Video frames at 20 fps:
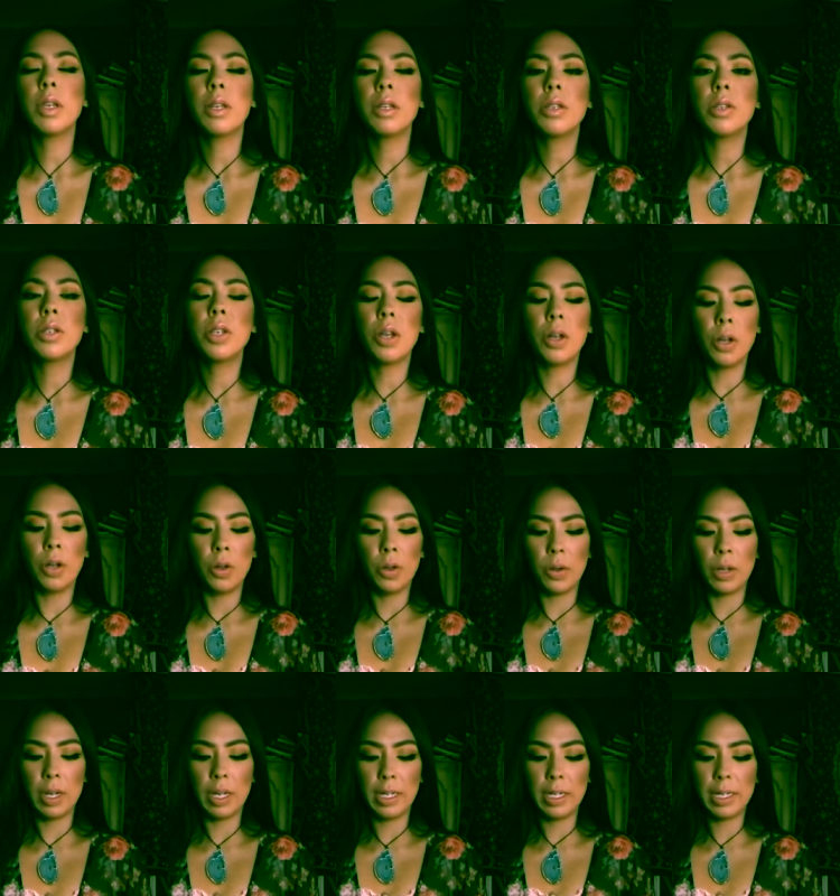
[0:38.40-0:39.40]

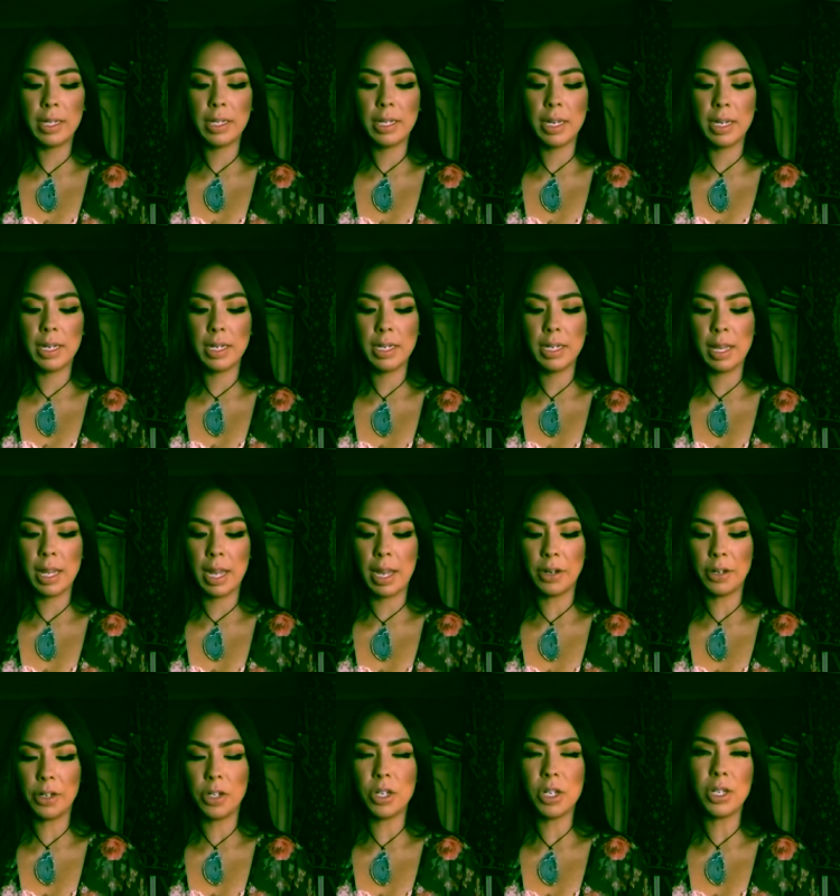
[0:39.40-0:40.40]
So let's get into the
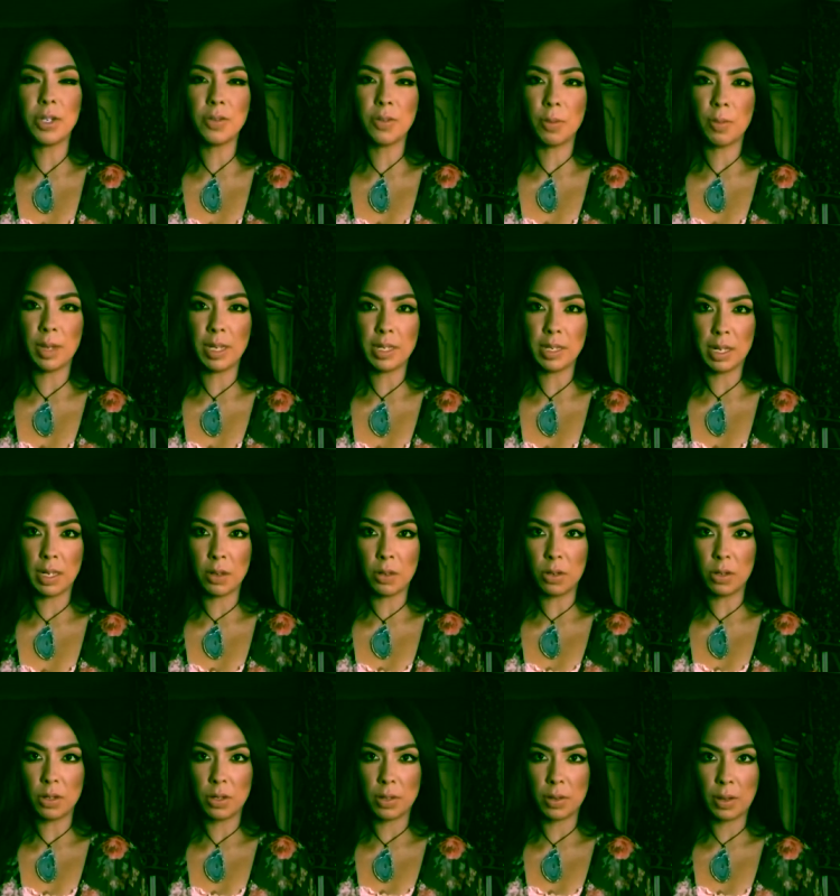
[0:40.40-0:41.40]
energies for my
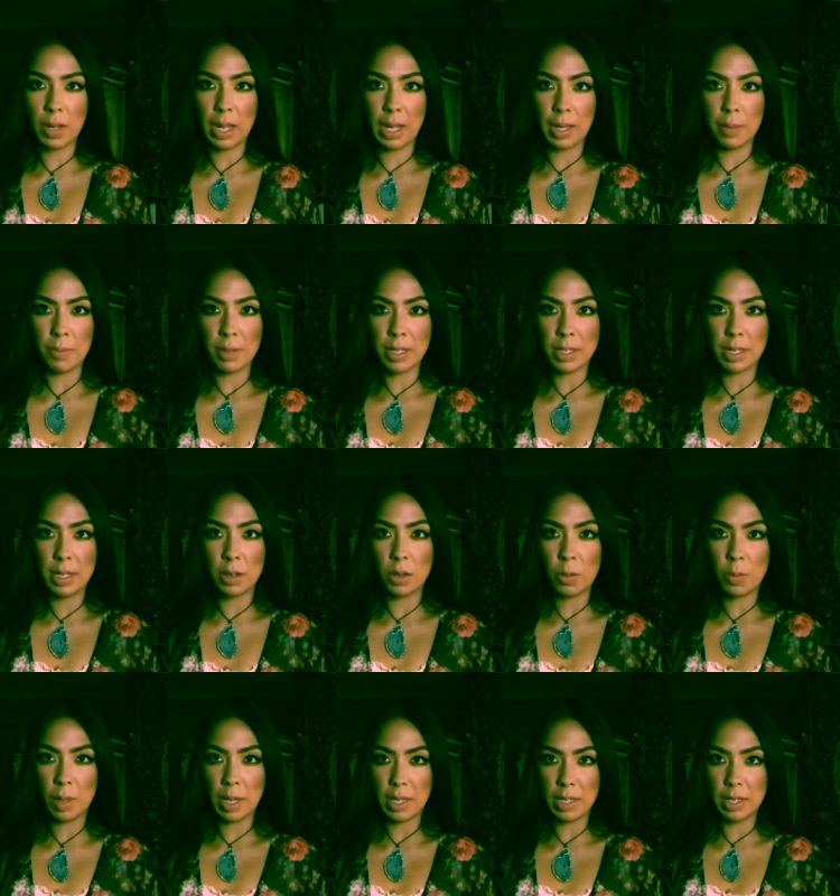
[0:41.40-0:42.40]
singles, okay? My
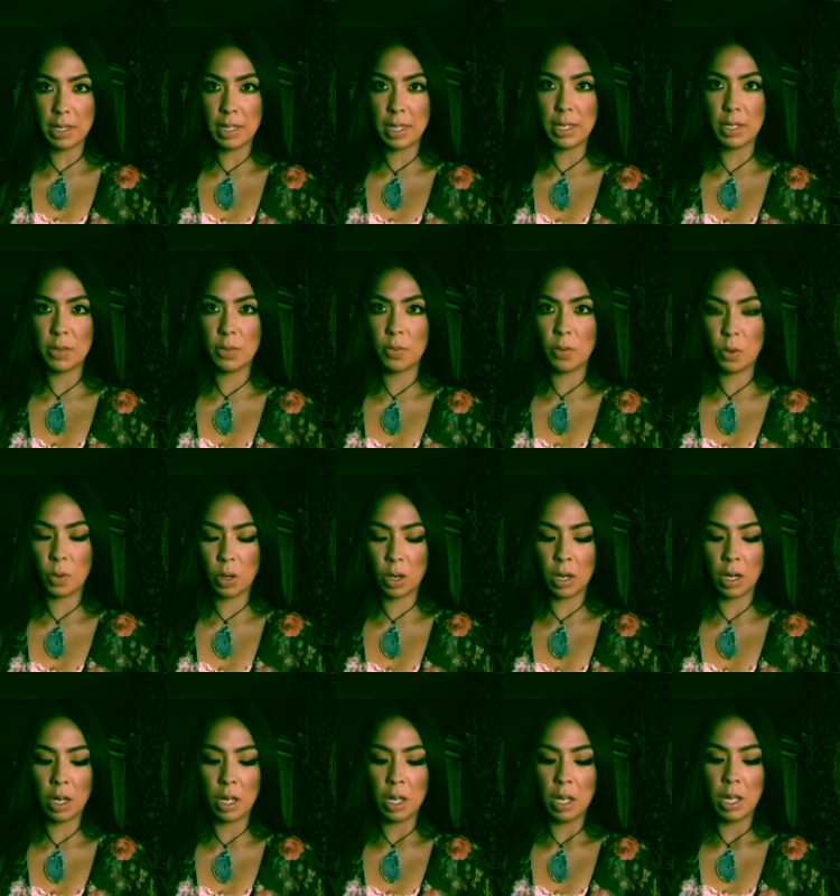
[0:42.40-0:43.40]
single Pisces
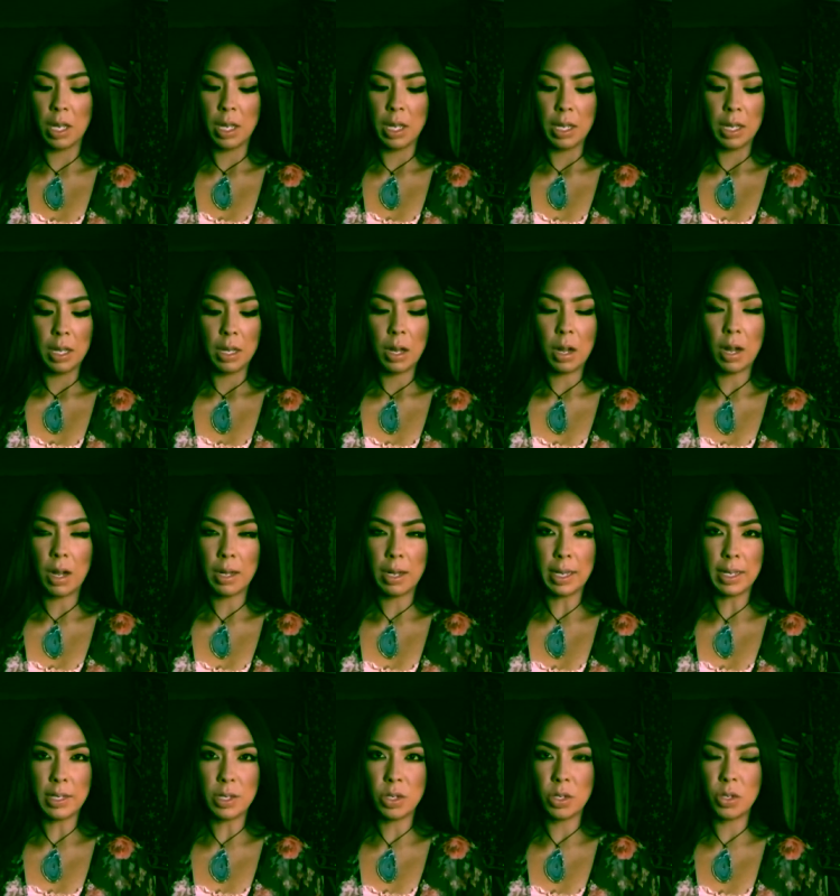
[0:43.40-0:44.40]
for
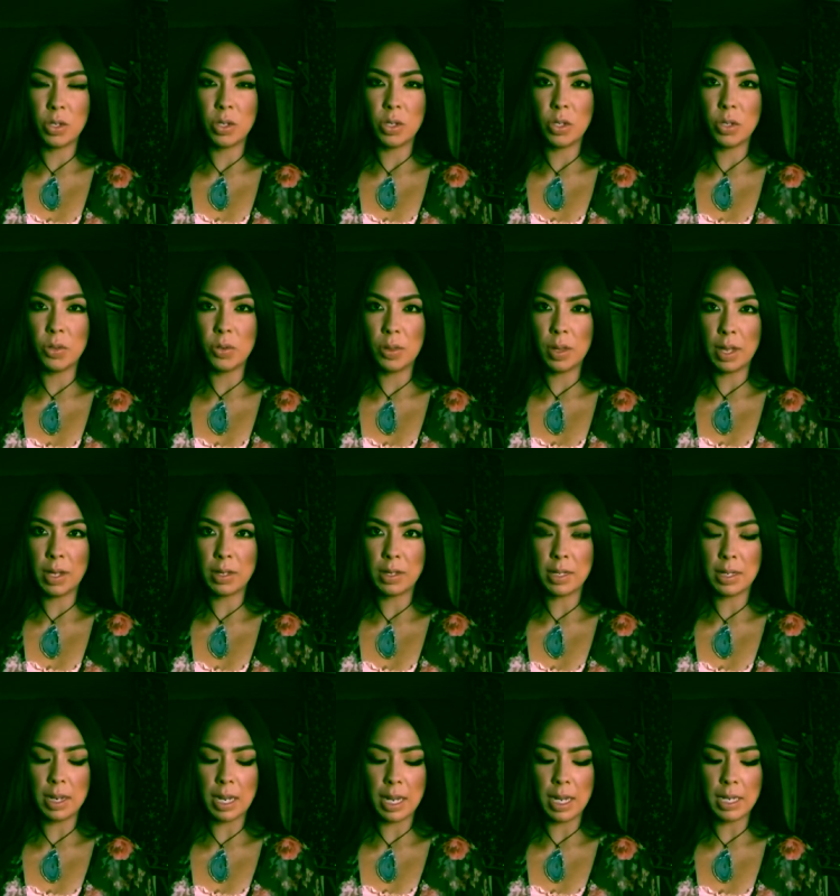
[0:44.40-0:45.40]
August
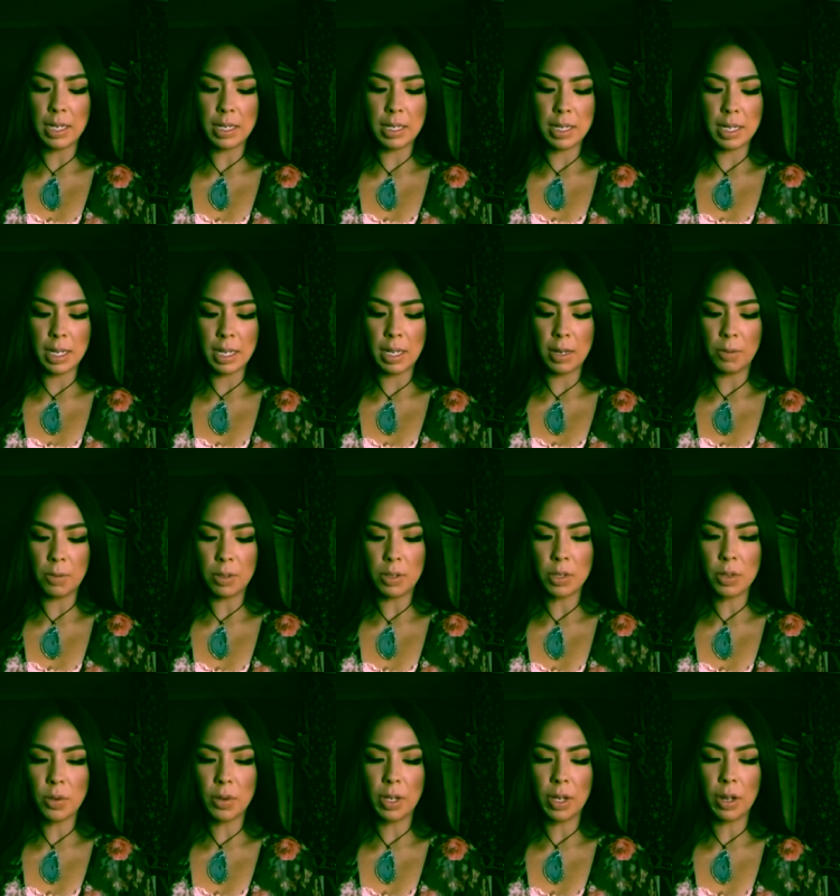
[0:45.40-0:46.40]
2018.
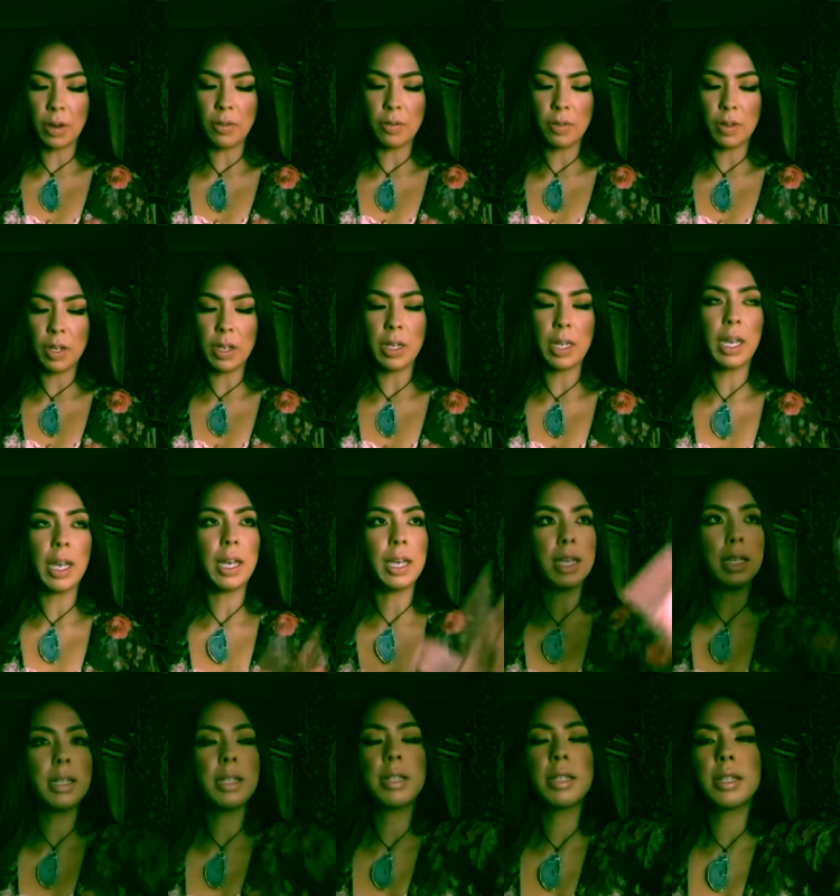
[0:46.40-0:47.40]
What's going on for you
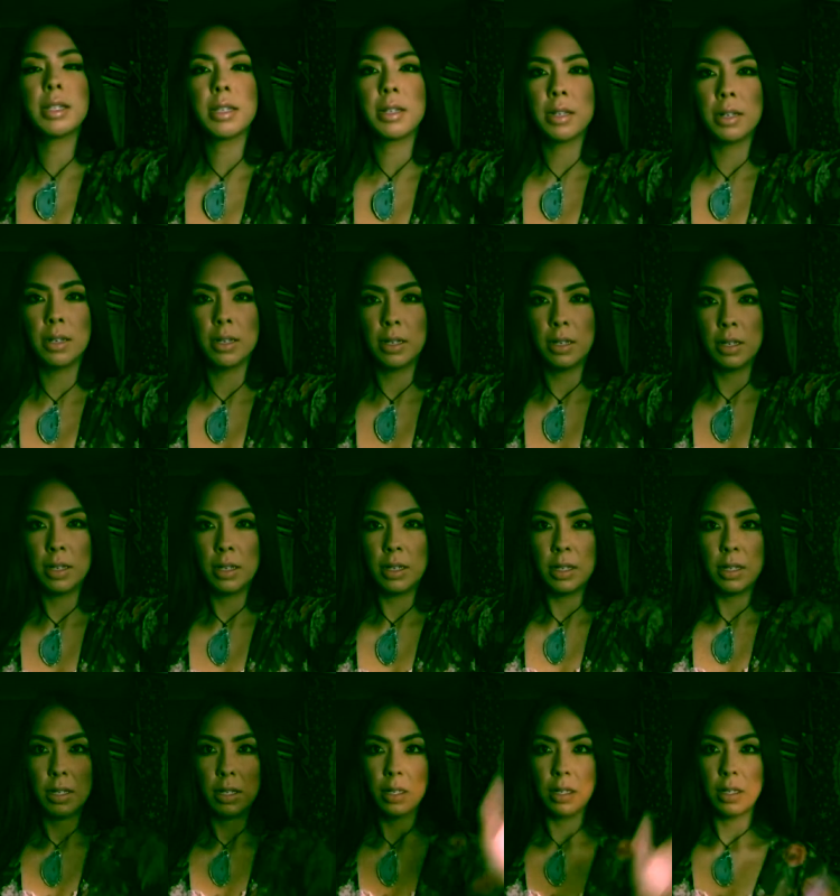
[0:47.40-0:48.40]
guys?
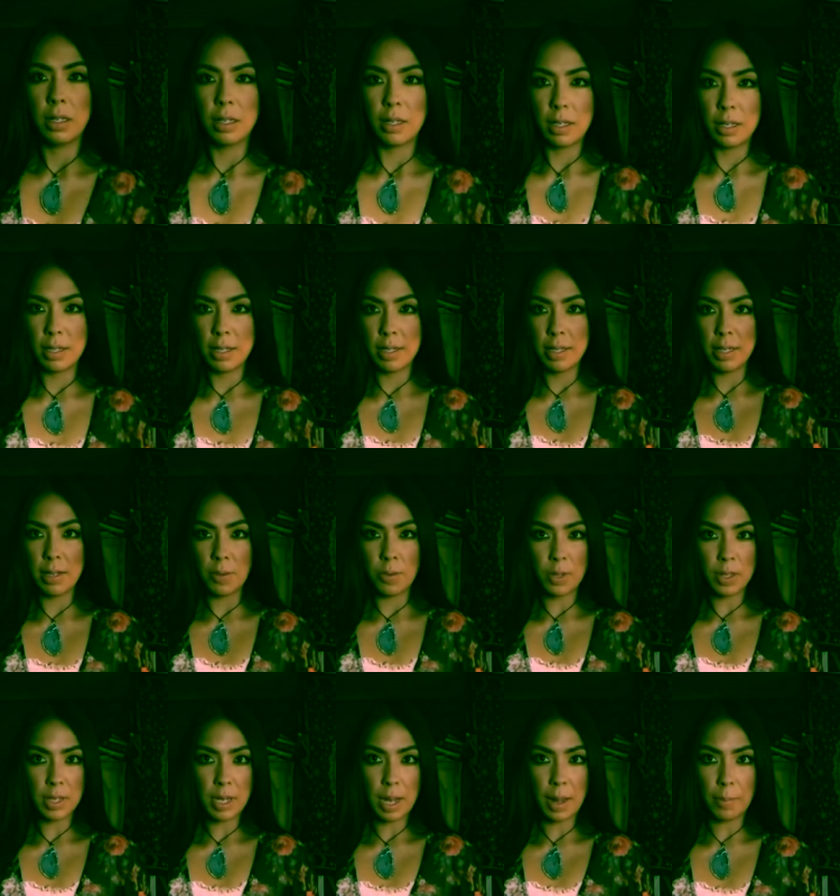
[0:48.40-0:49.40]
Let's see
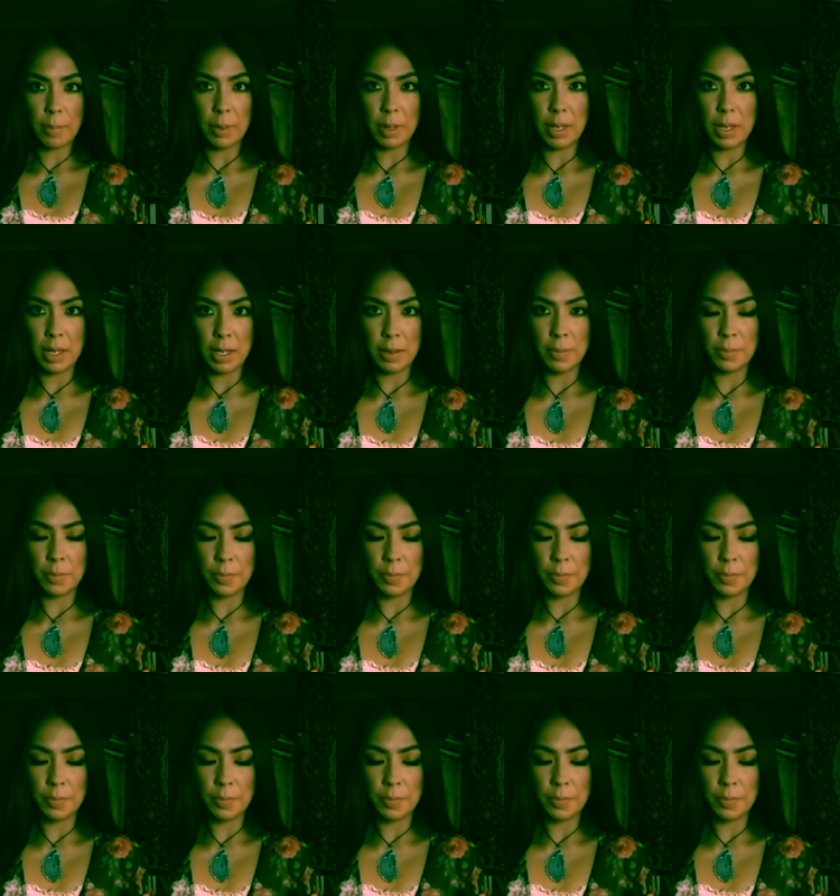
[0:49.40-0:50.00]
what's happening.